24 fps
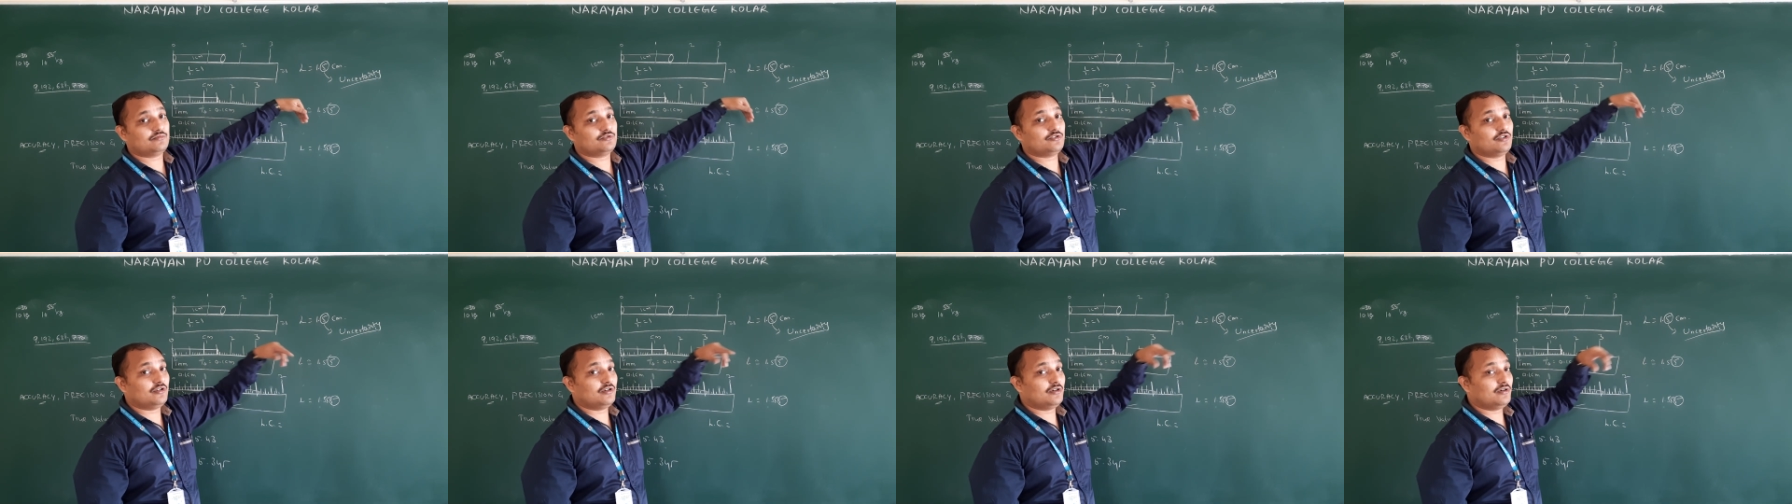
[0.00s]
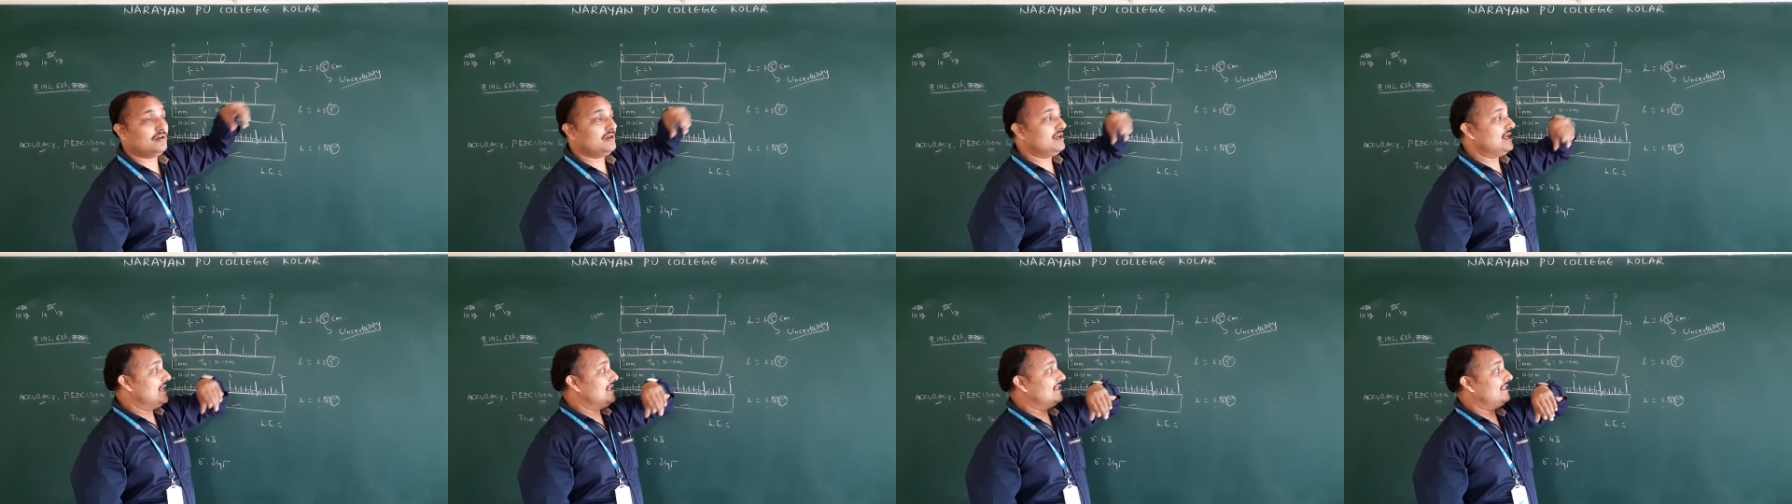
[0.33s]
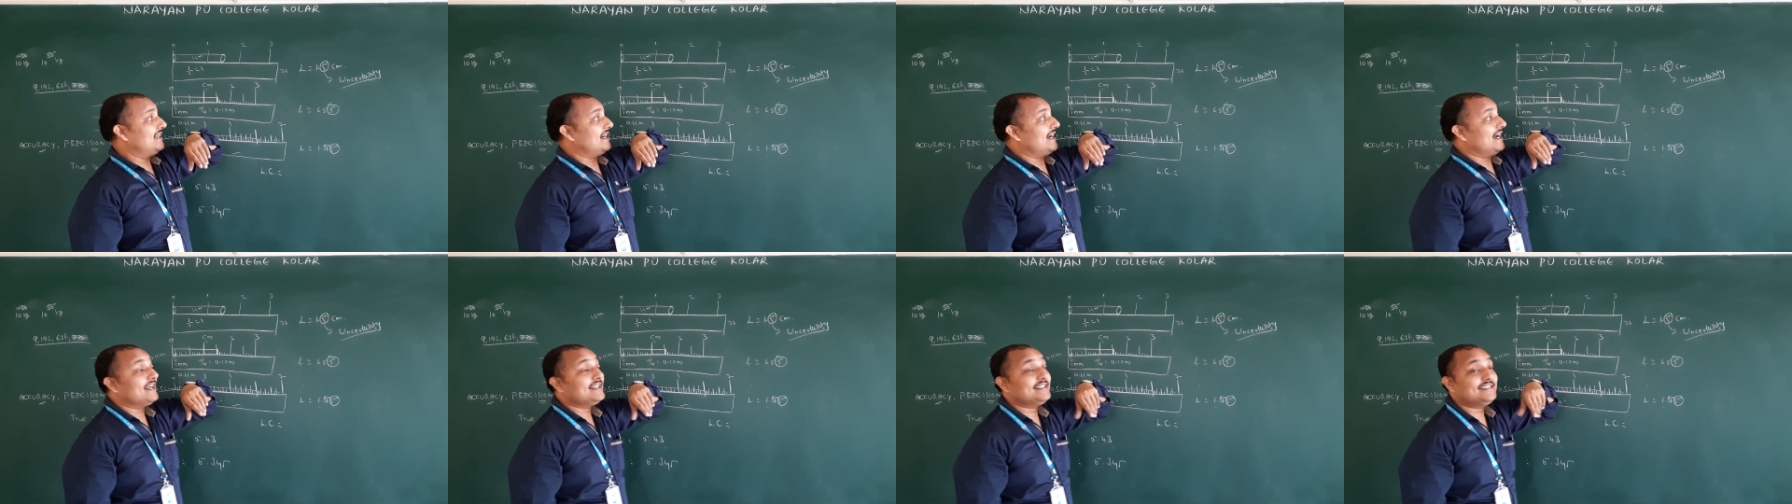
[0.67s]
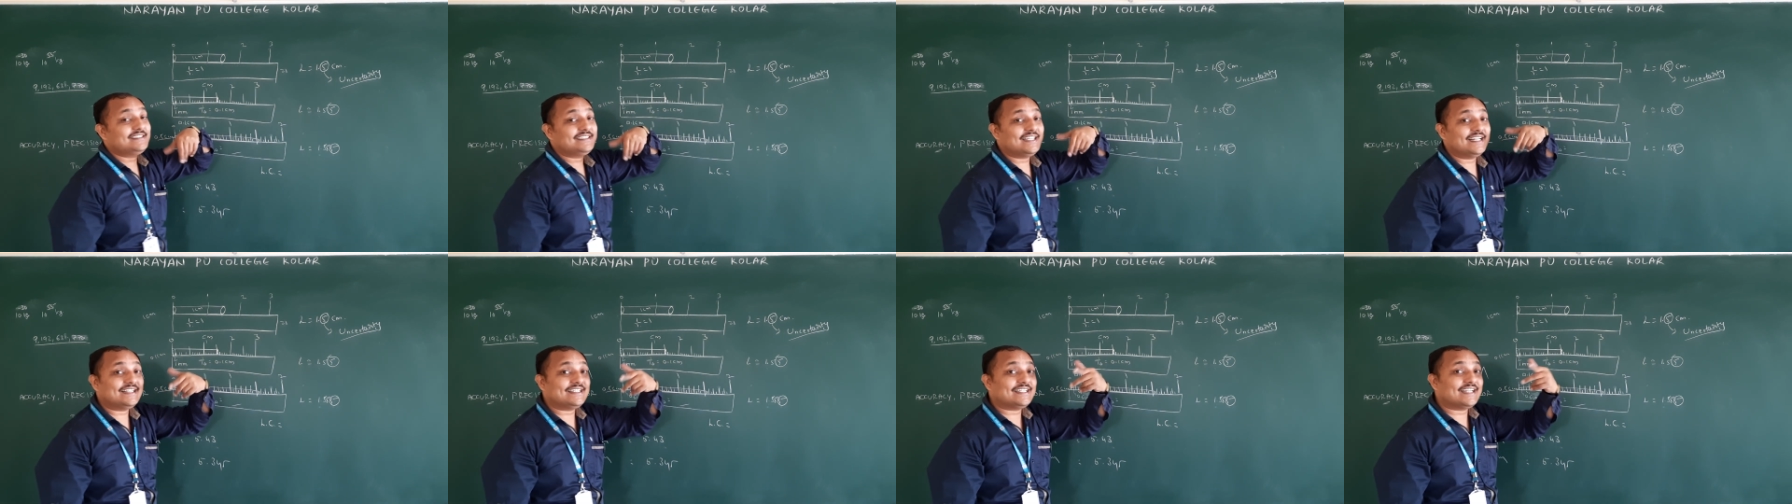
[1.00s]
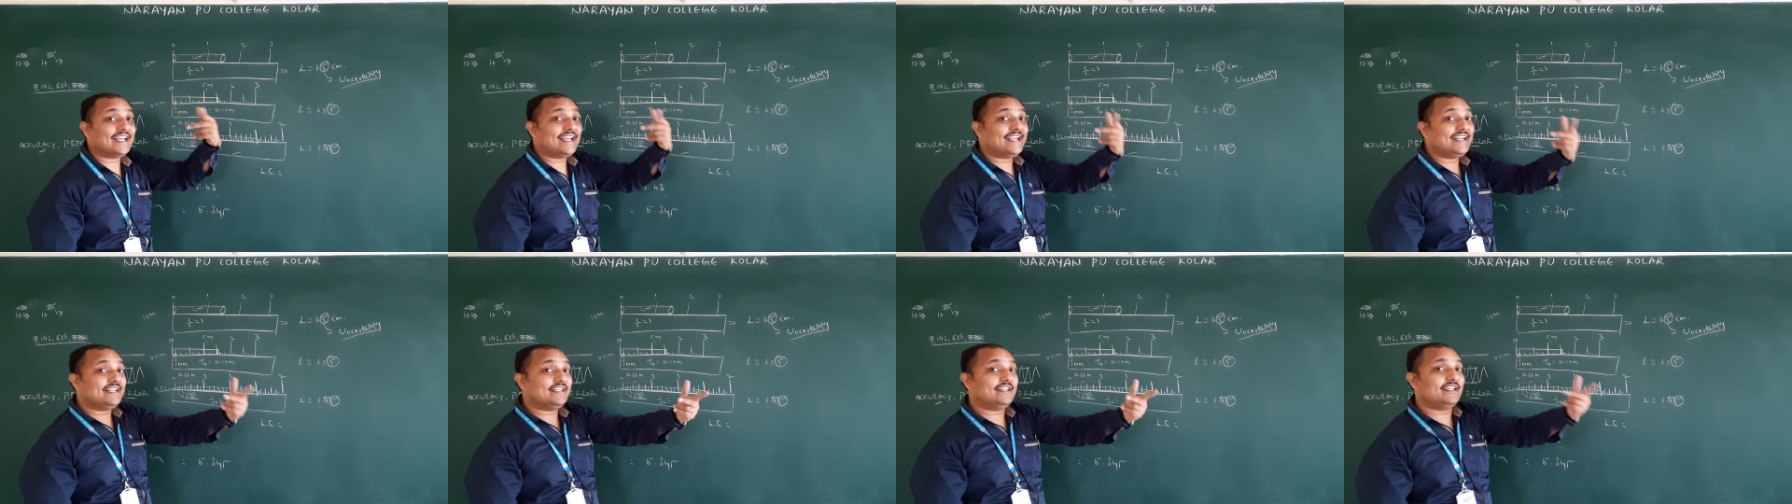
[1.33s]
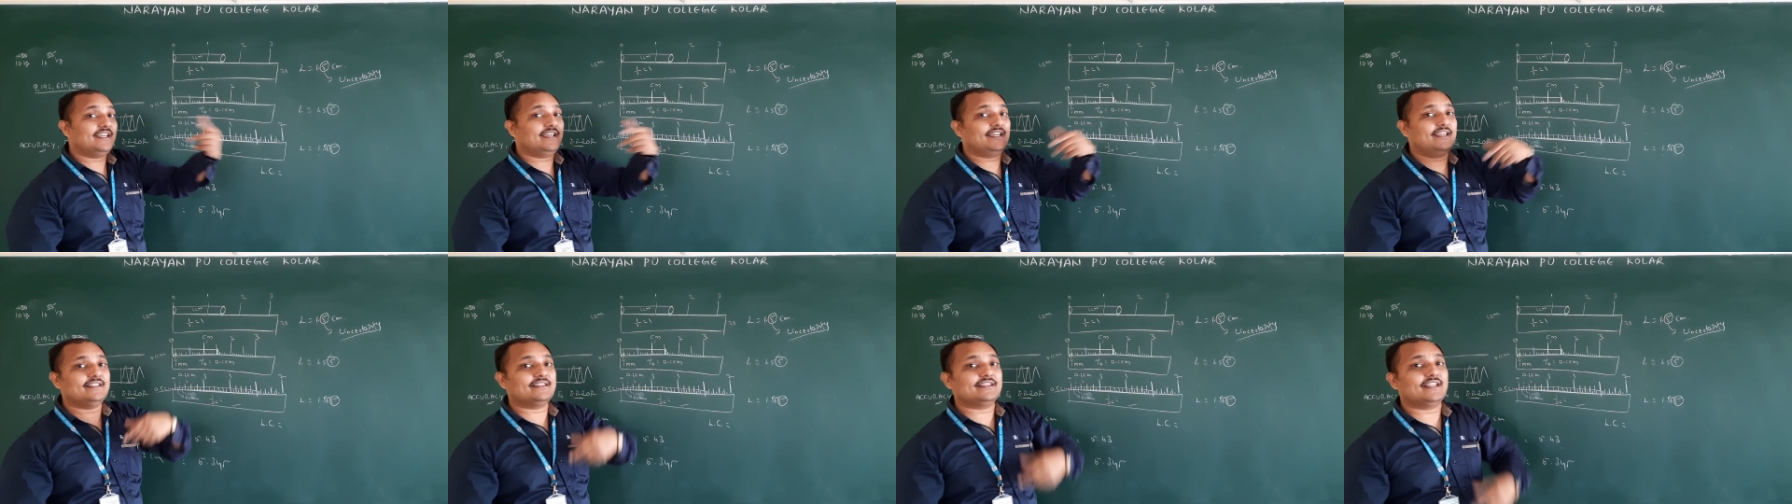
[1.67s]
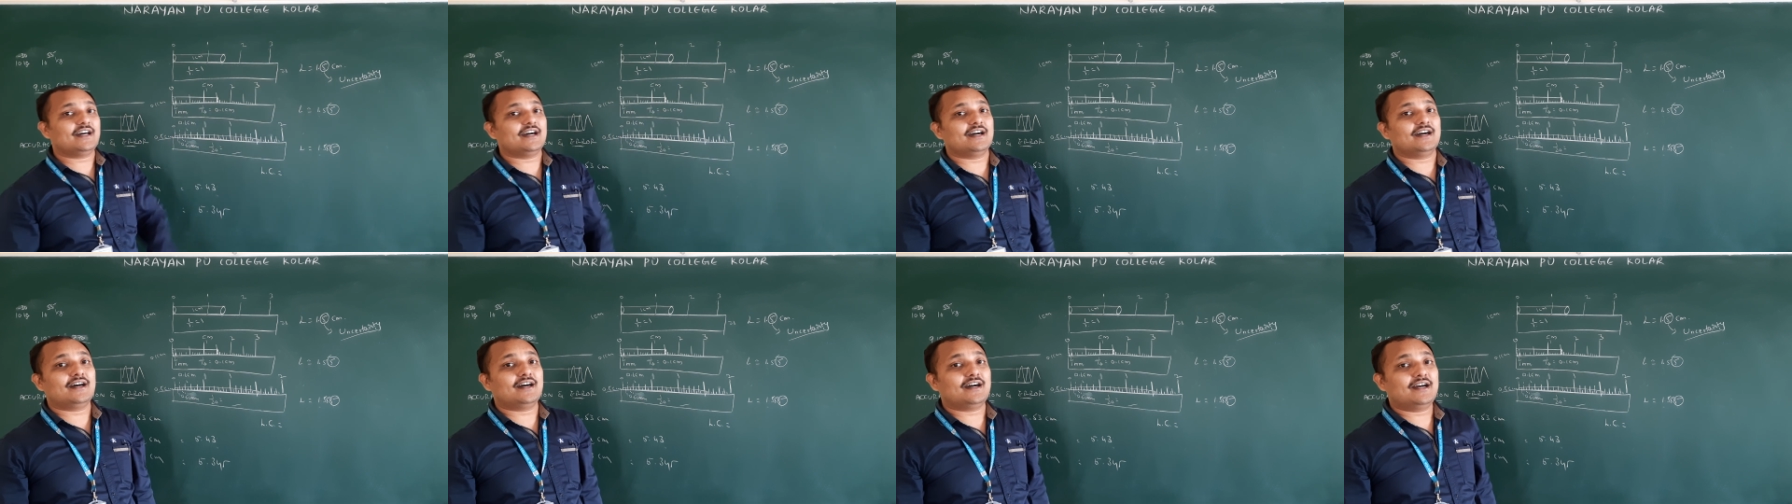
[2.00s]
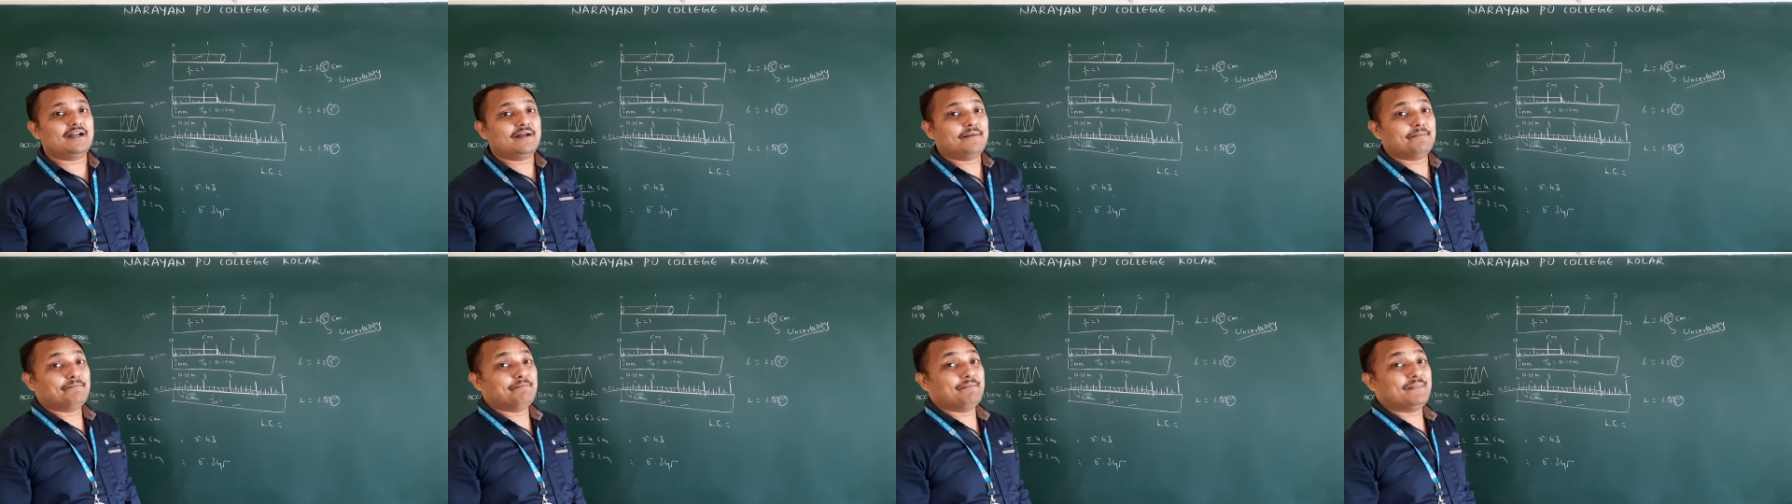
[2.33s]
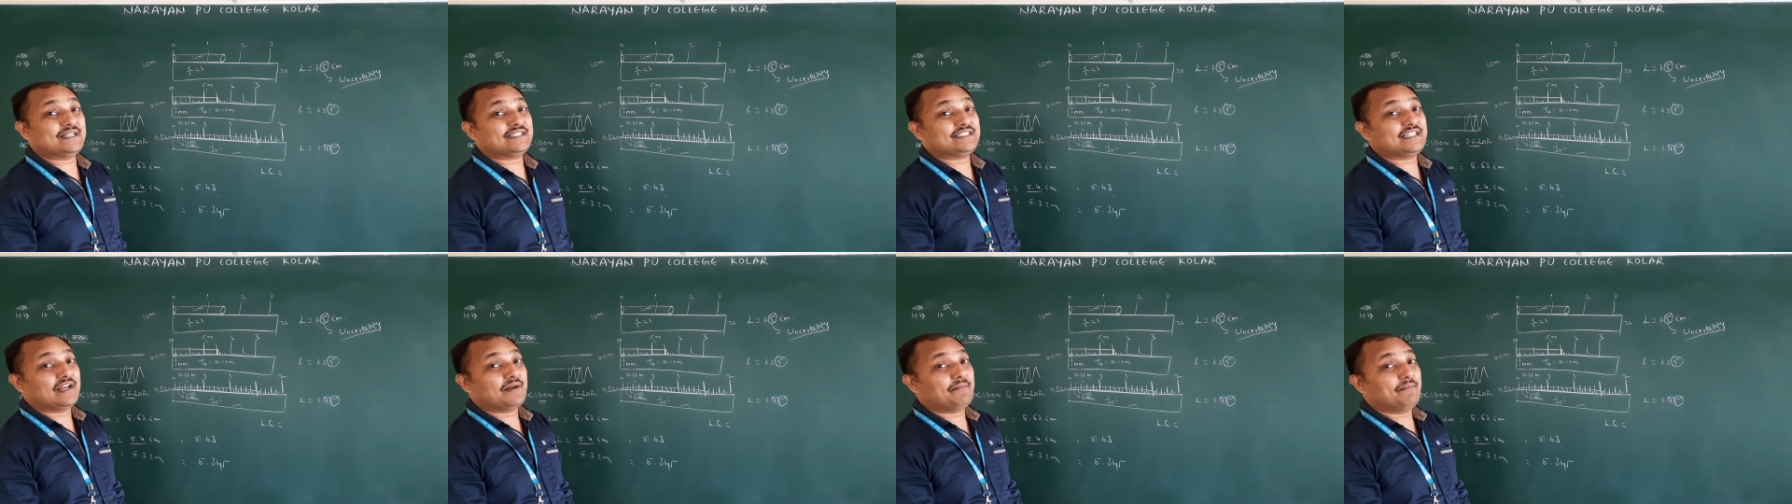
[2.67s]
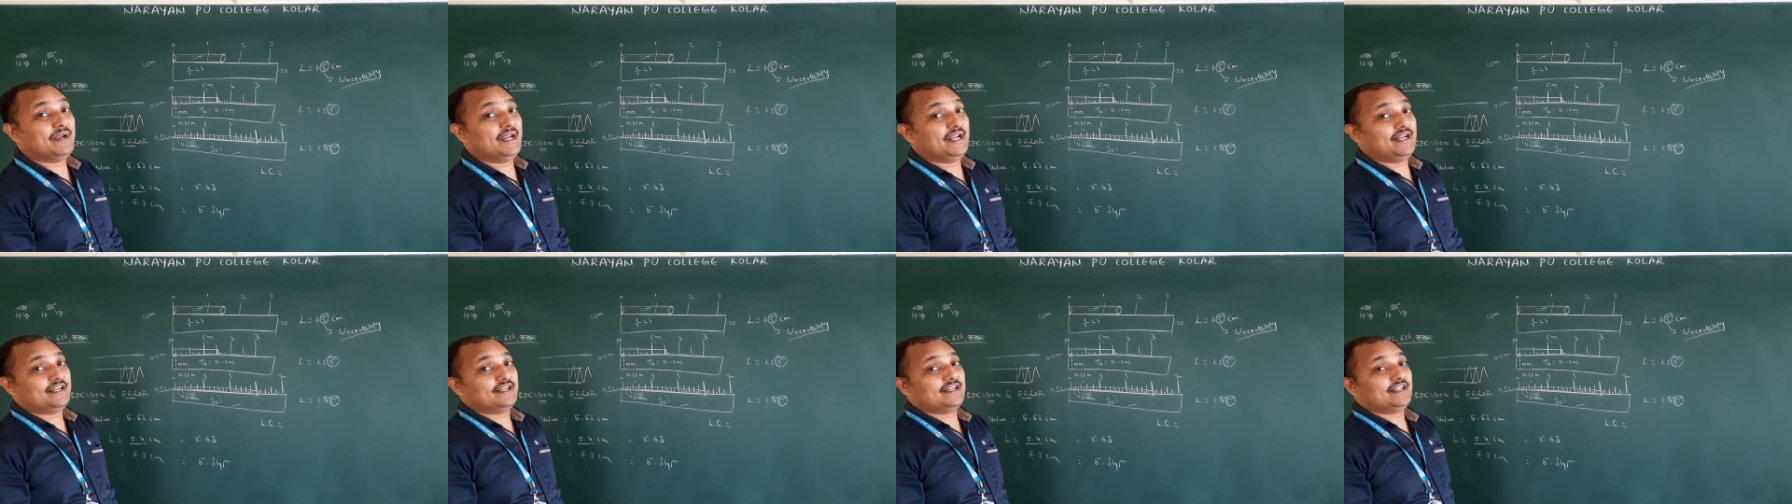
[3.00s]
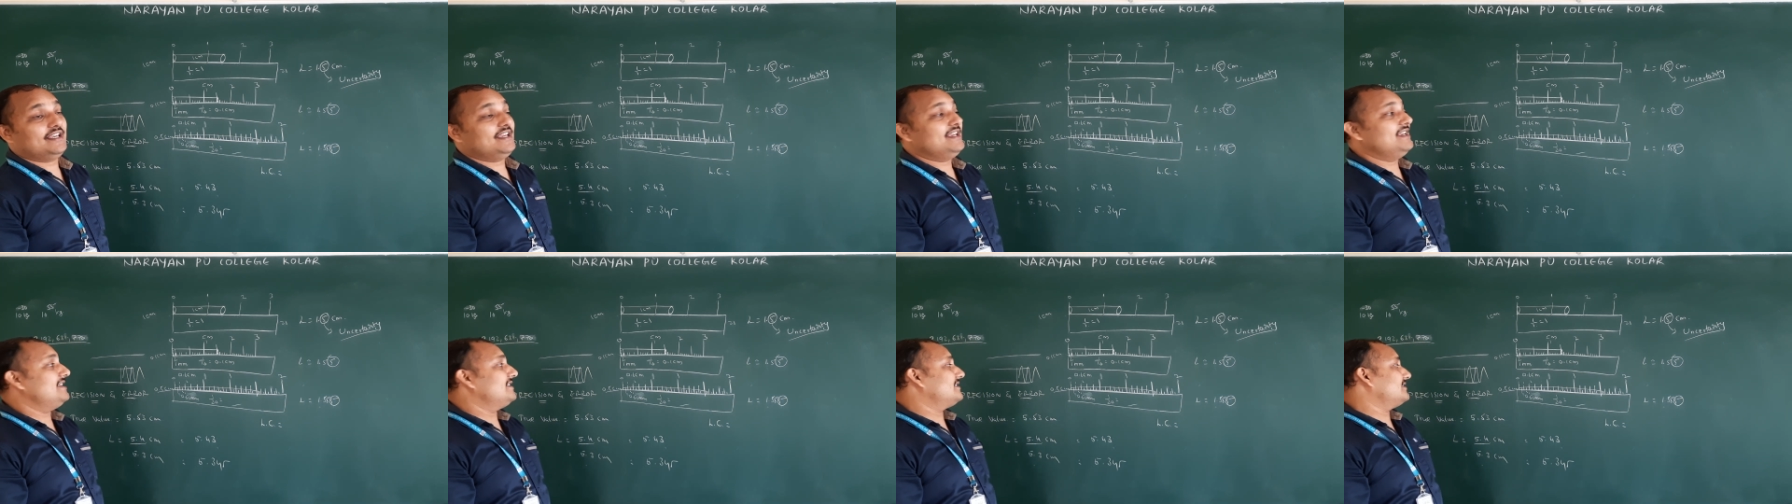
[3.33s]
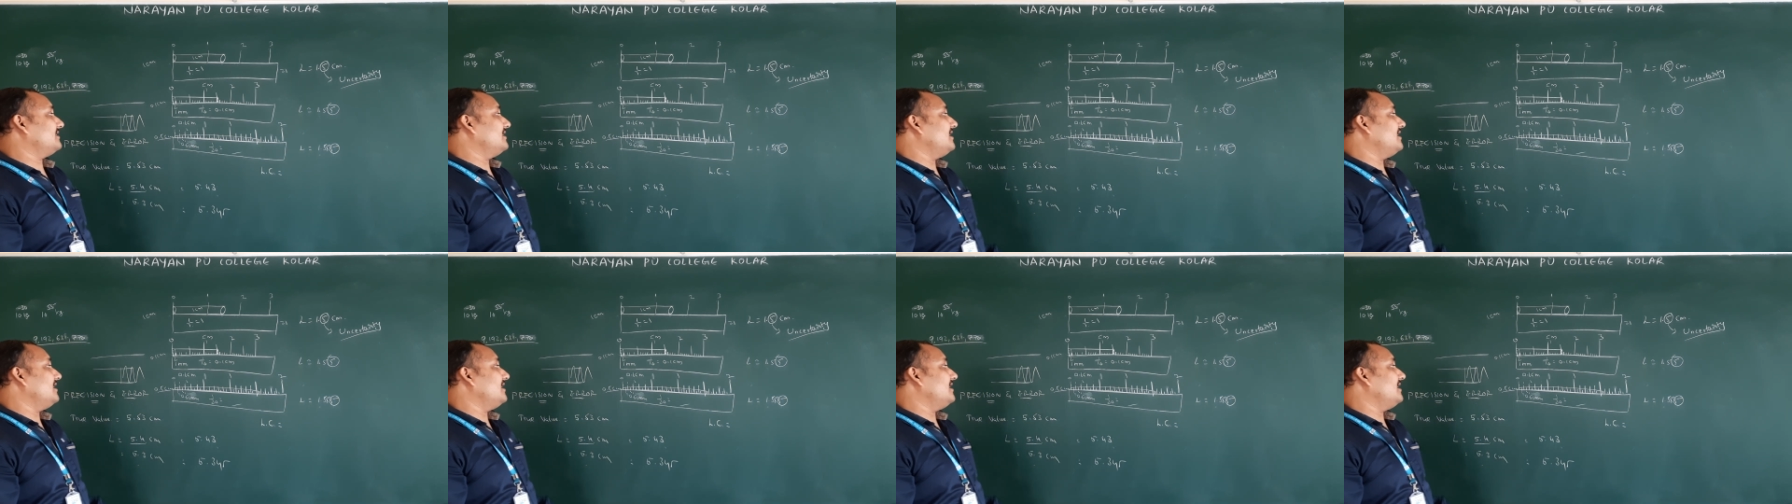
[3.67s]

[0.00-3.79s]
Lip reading: So, the uncertainty in the measurement is